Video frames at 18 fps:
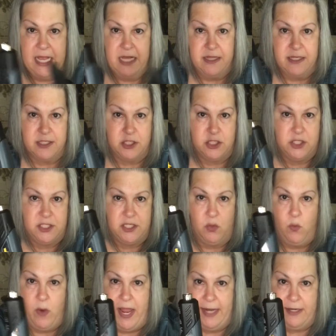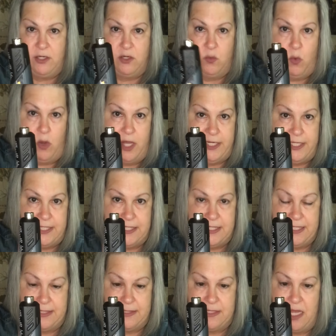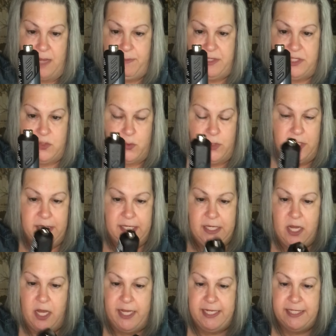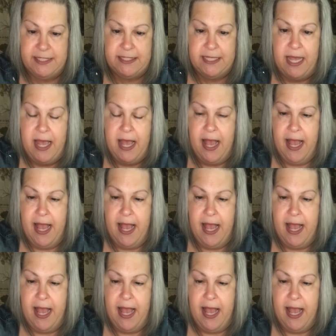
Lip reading: This is just a Wagner one. It sits up. It's really nice.